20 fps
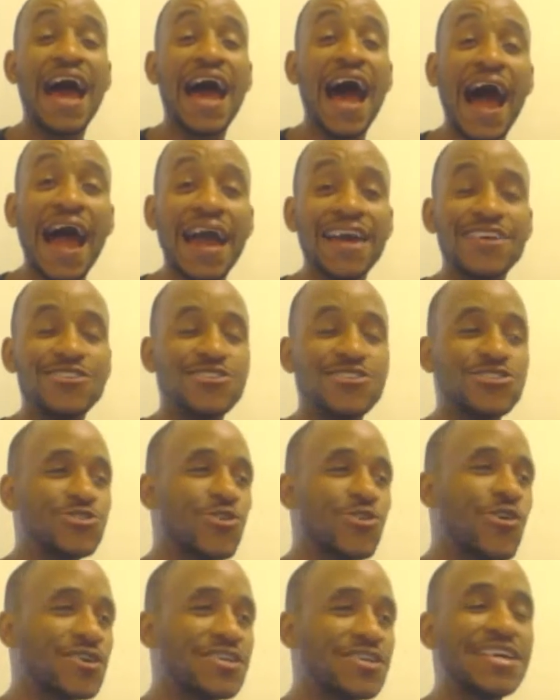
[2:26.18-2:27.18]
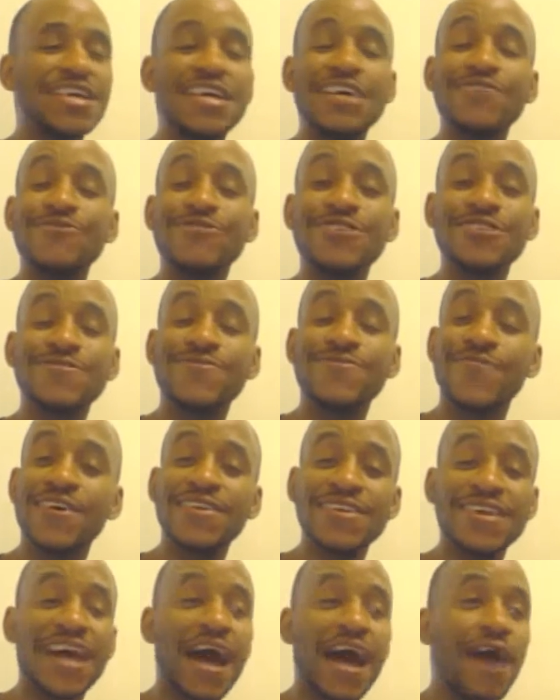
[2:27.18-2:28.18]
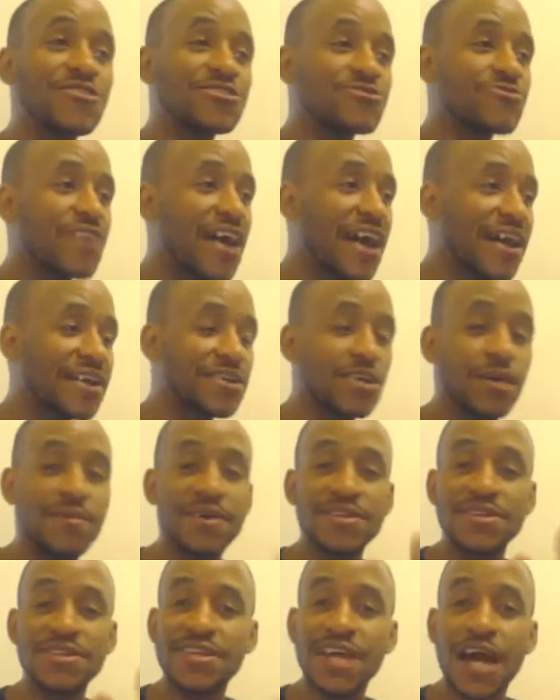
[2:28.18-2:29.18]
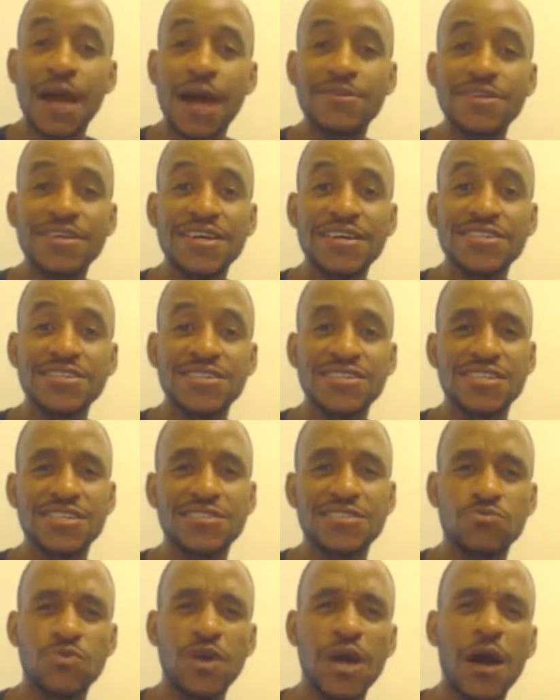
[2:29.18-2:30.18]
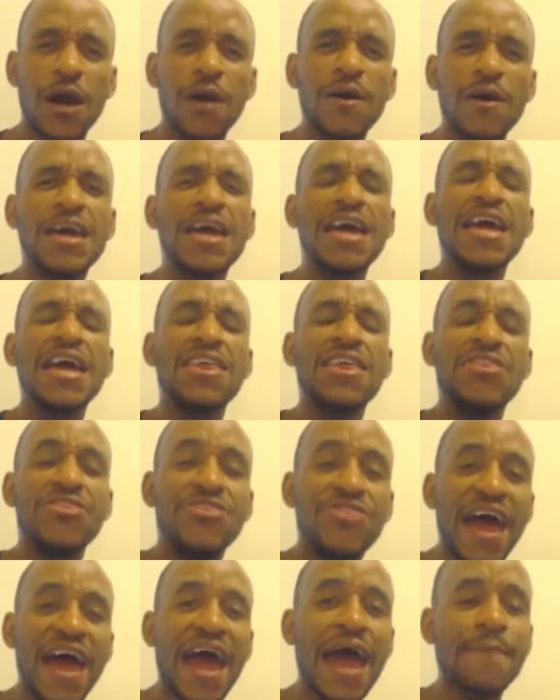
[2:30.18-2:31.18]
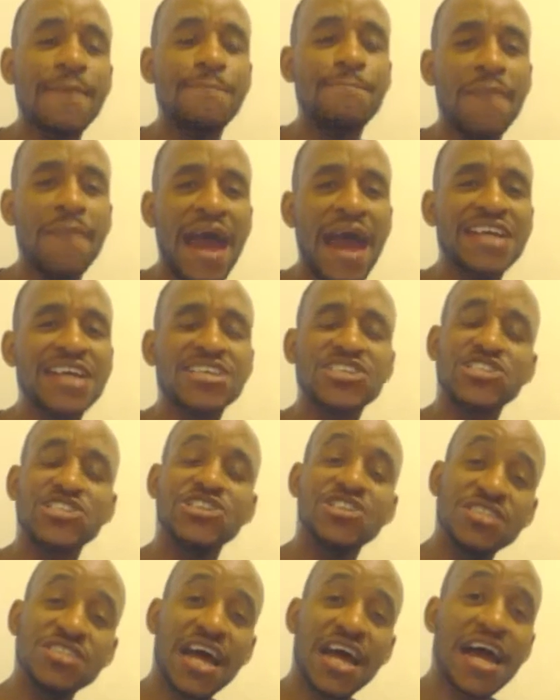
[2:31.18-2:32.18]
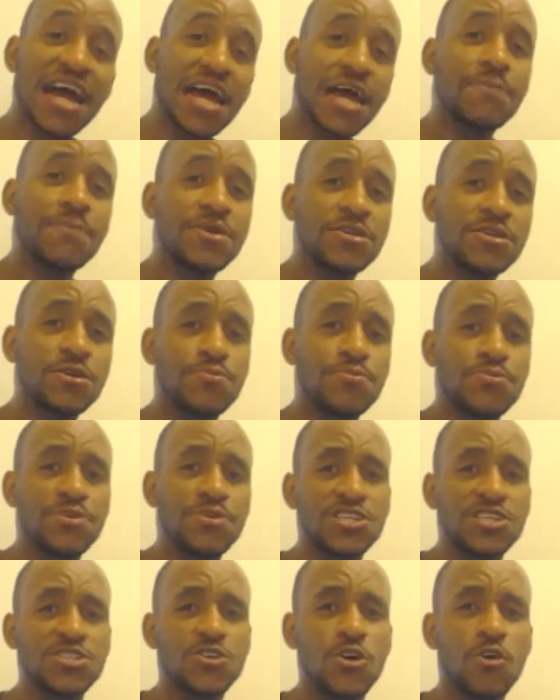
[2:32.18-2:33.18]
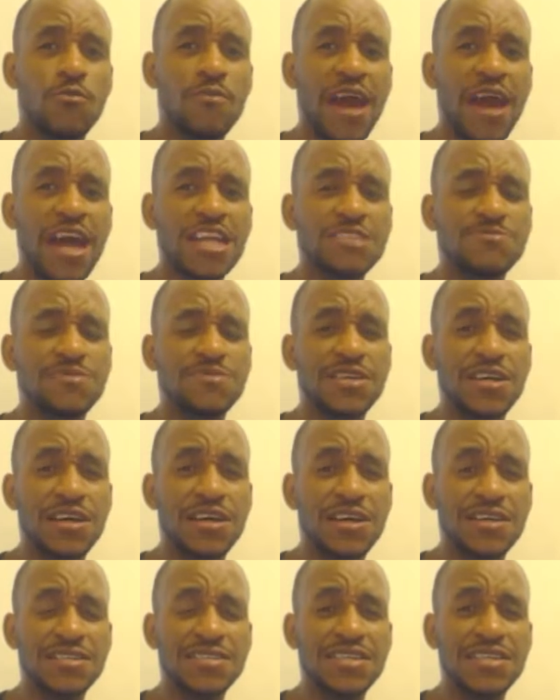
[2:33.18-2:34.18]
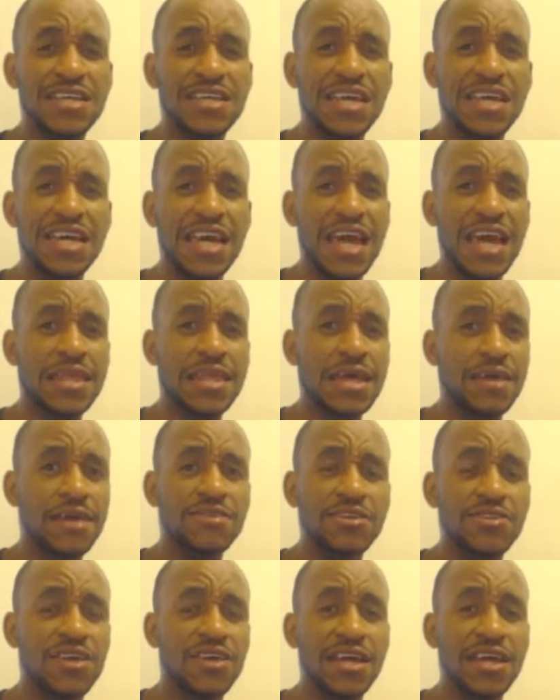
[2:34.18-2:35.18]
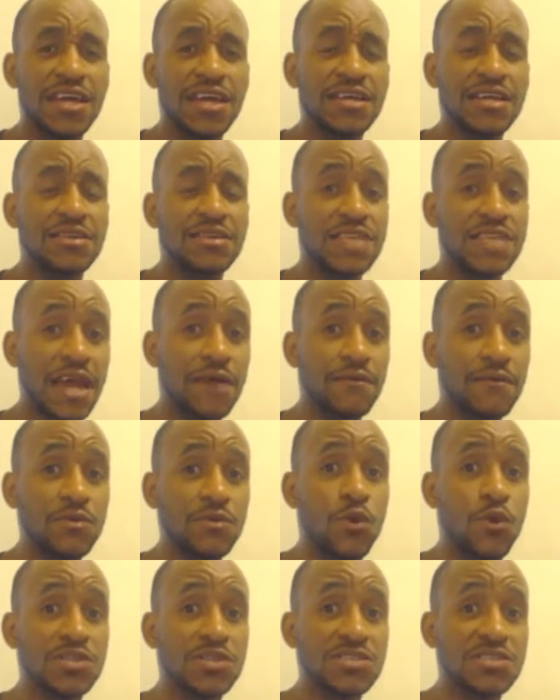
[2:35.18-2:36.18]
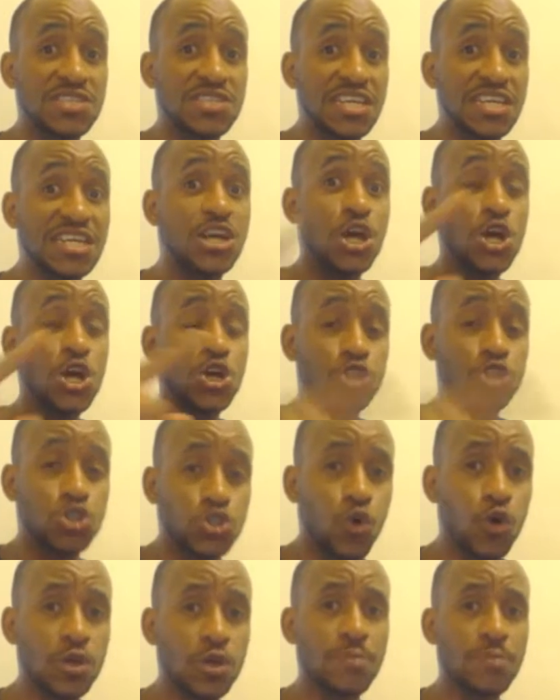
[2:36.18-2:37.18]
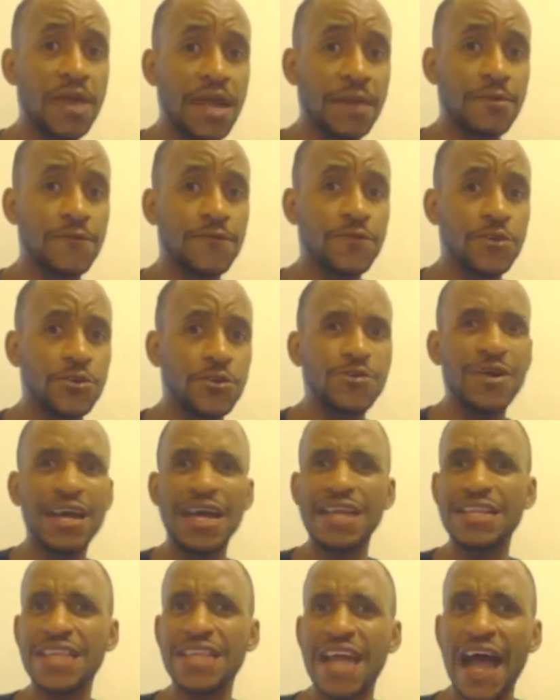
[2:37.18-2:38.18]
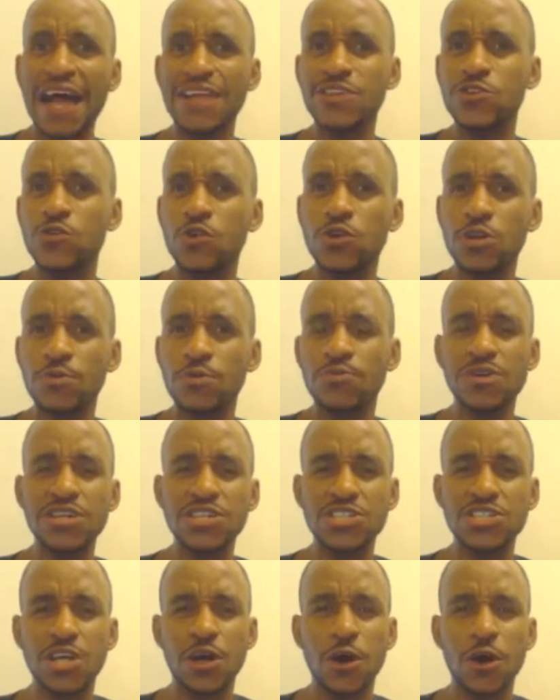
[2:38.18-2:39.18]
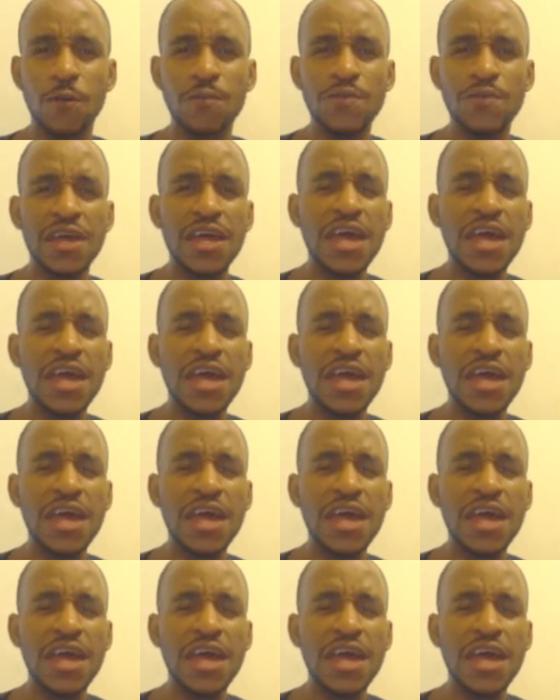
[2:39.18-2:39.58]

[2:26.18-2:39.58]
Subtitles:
I enjoyed it. It was funny. I was cracking up at the commentators just as well. That match should not have been a pre-show match because it had everything that we wanted to see during the pay-per-view and not during the pre-show.